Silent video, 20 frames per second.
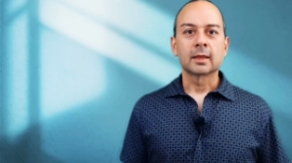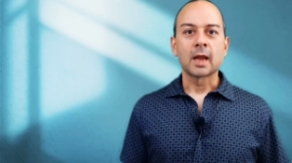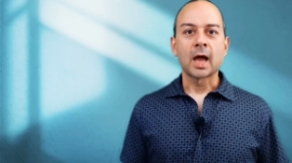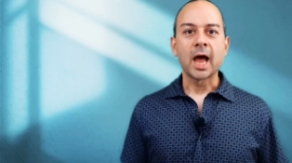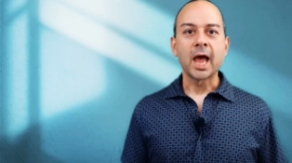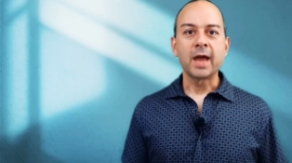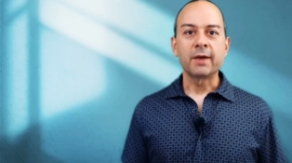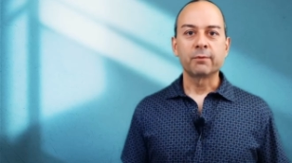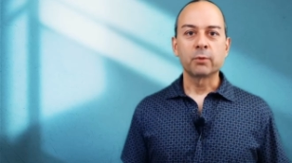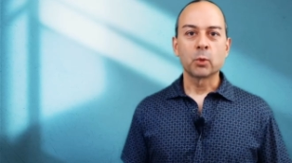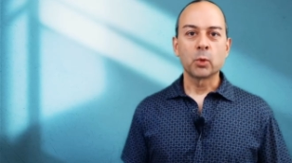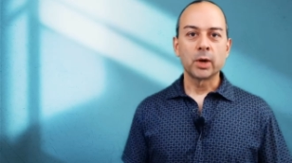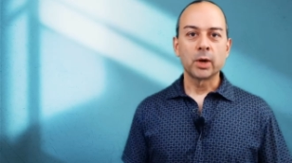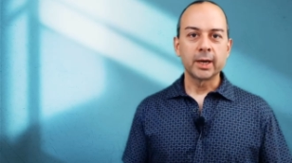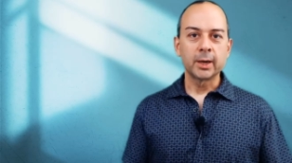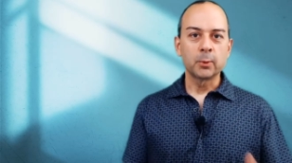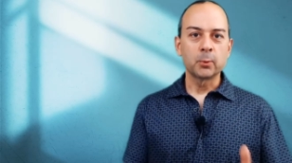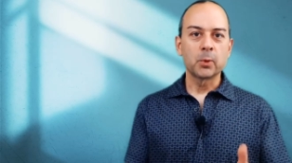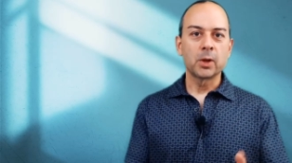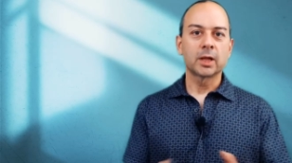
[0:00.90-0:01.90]
Hi
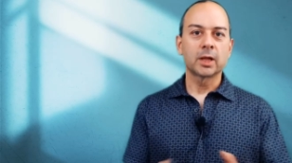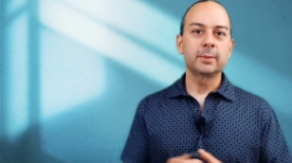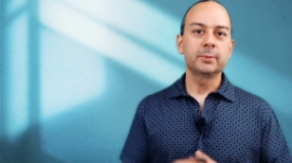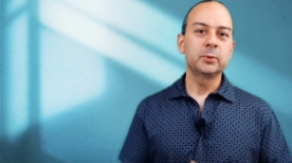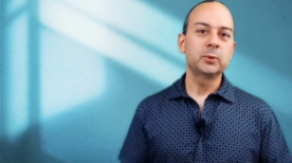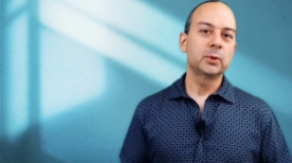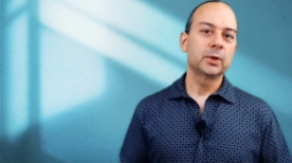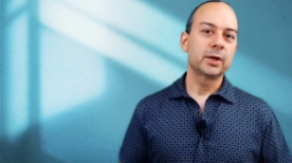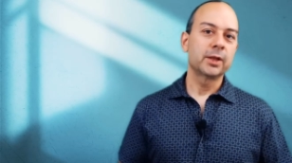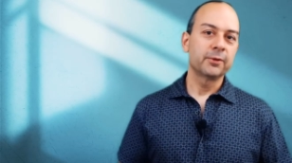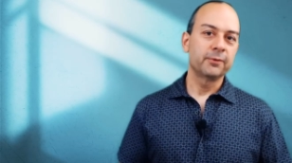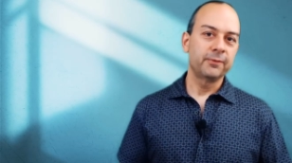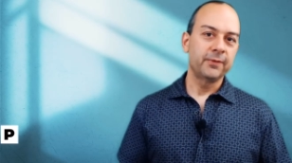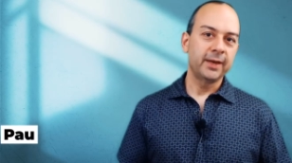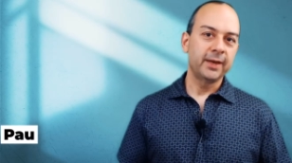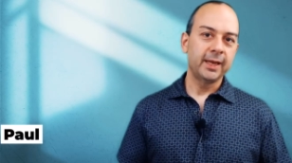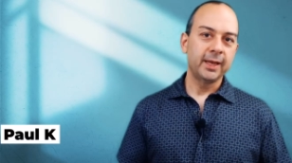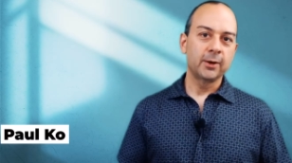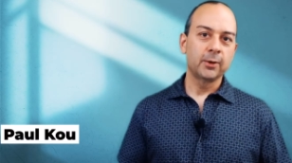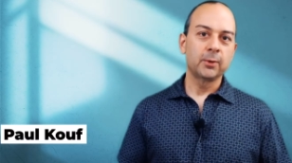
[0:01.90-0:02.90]
everyone, and welcome to another
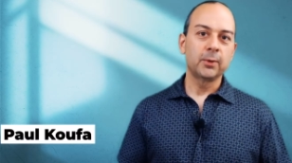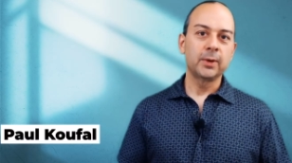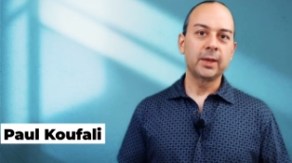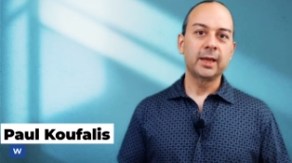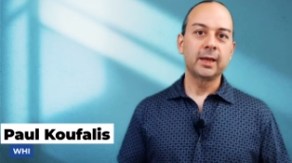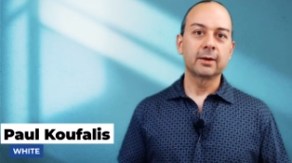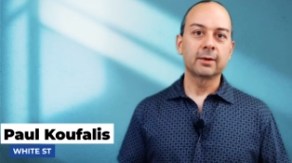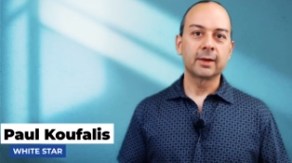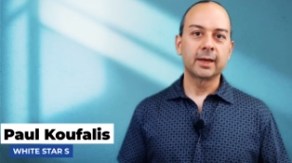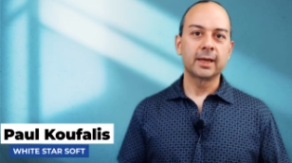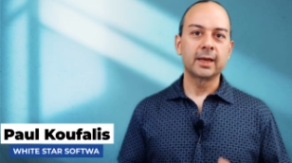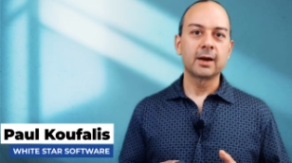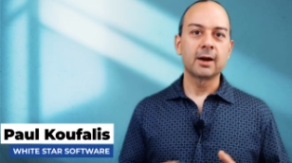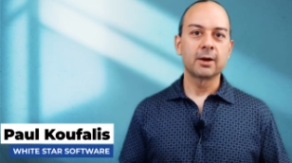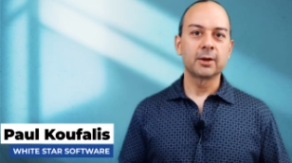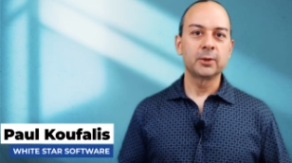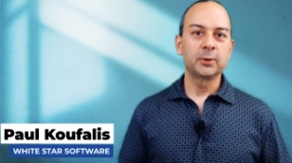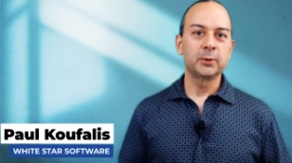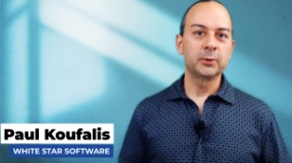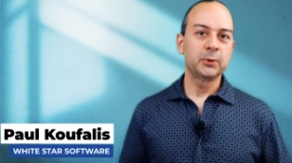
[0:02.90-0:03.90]
video here in
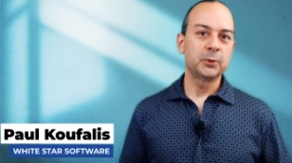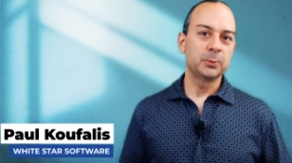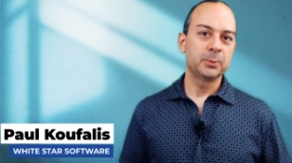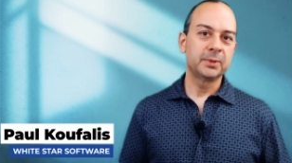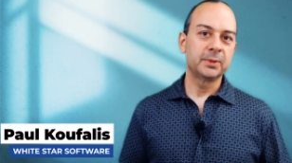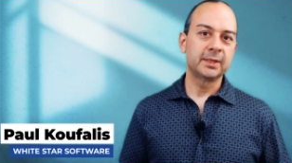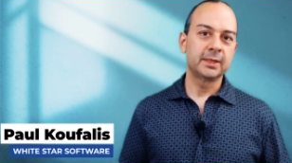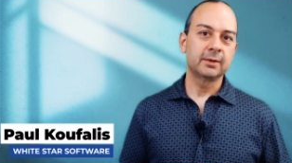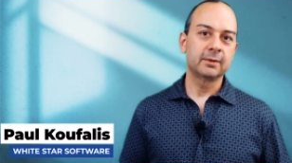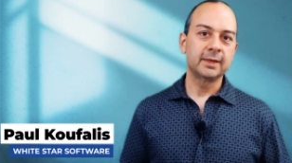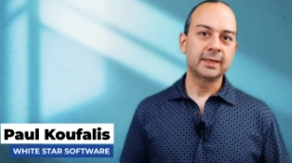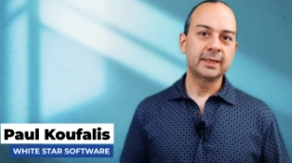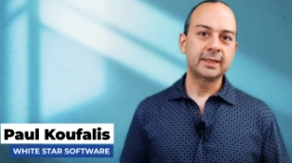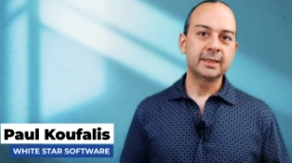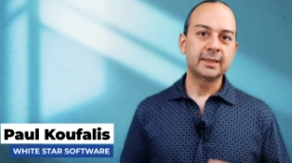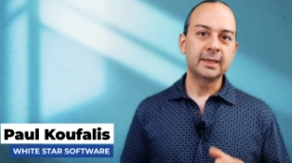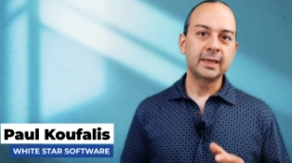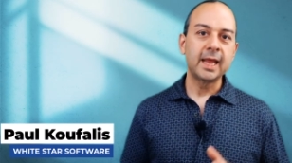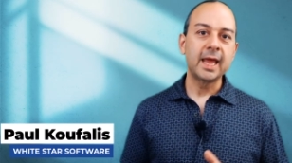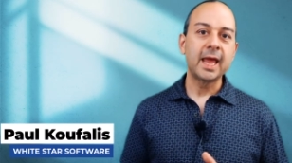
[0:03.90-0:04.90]
our YouTube series.
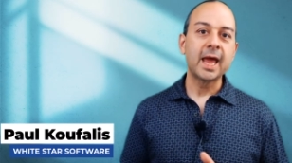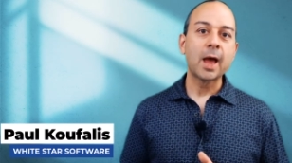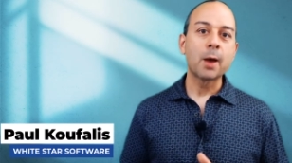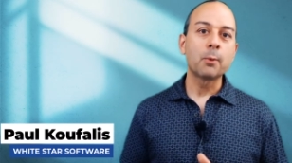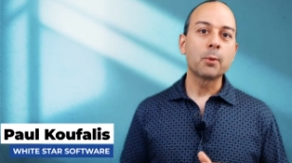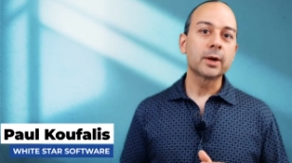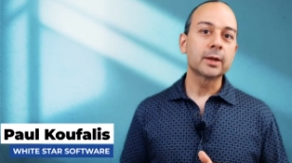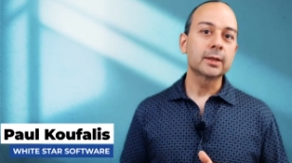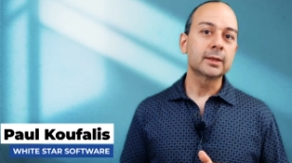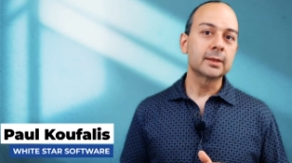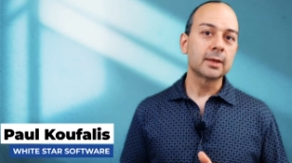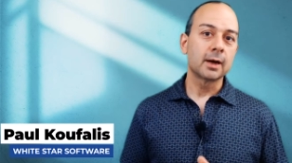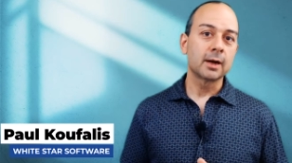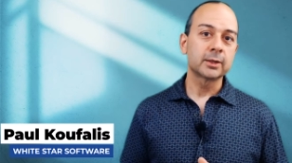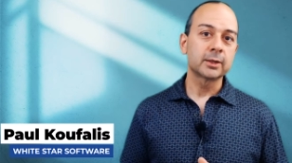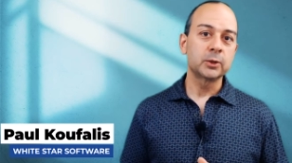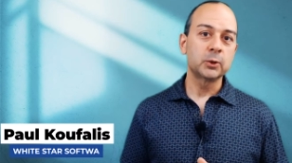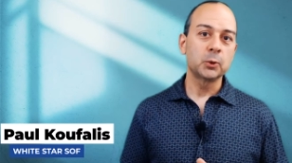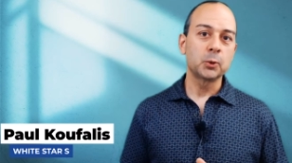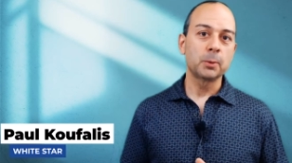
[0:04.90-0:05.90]
Today I want to
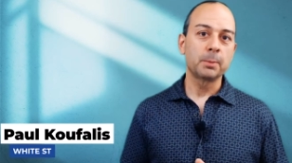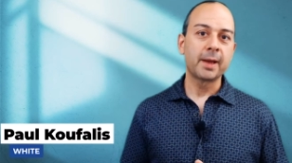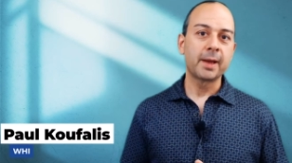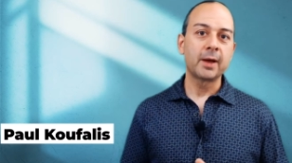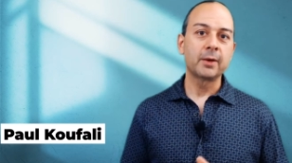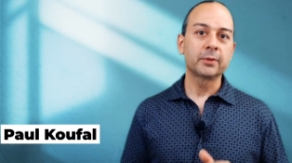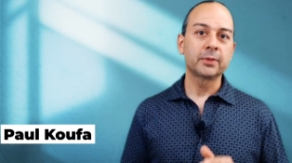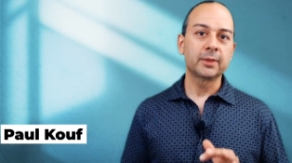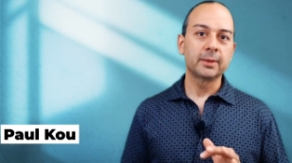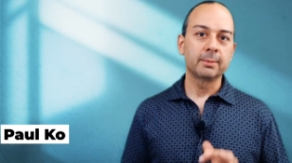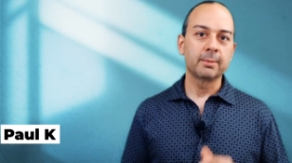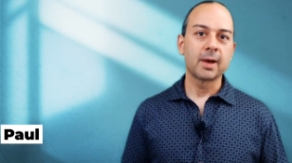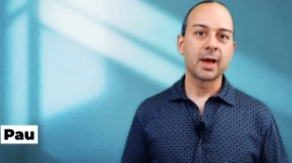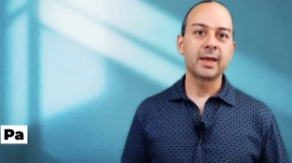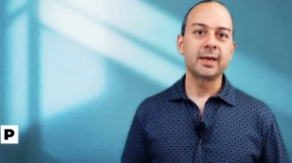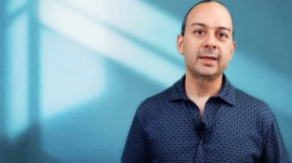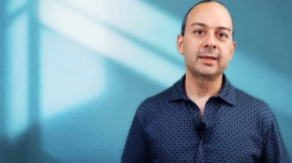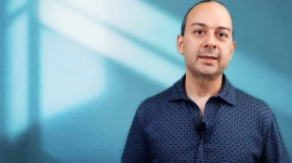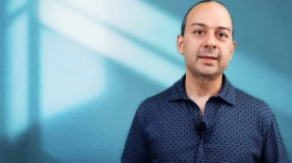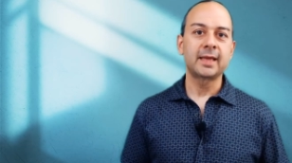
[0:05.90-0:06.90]
talk to you about the
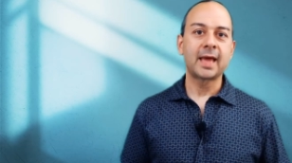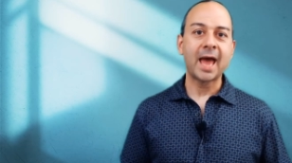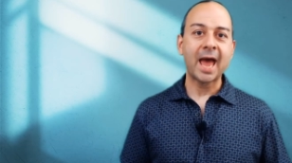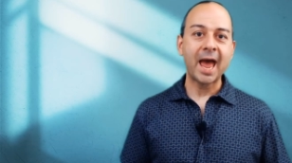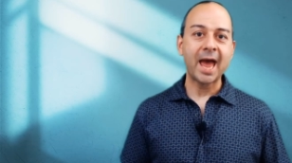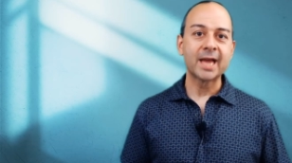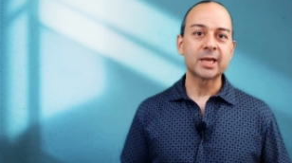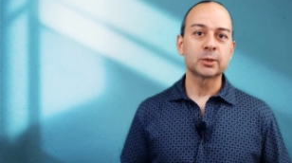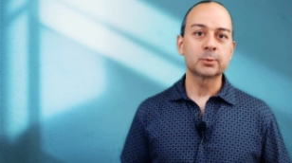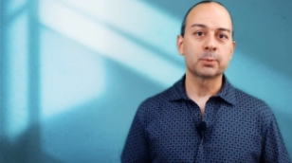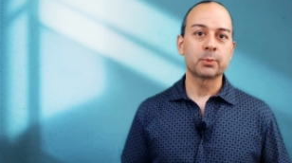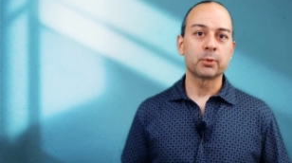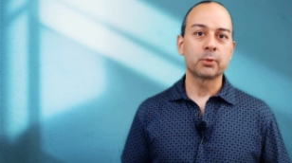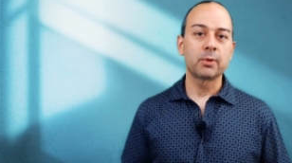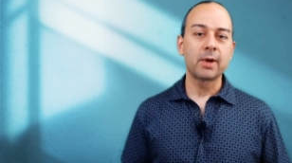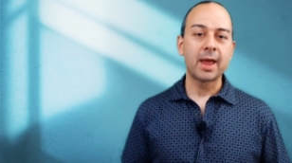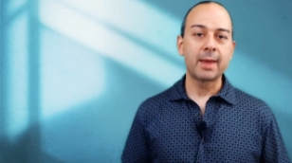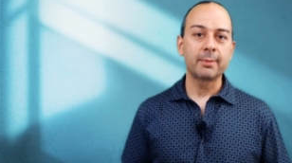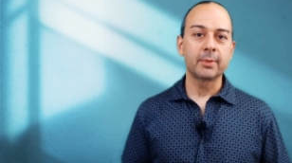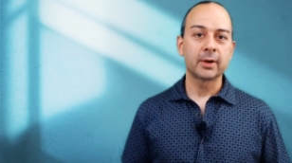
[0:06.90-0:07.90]
minus hash
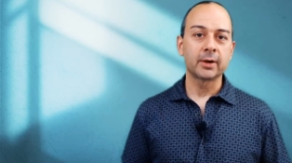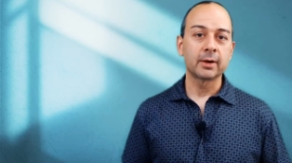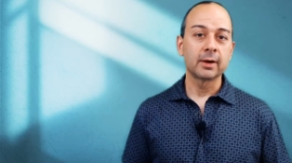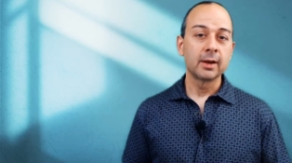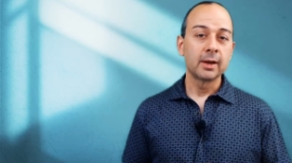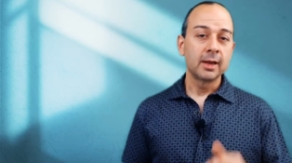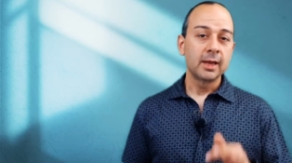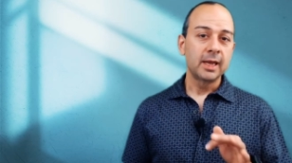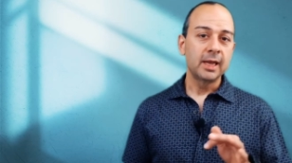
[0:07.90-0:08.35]
parameter.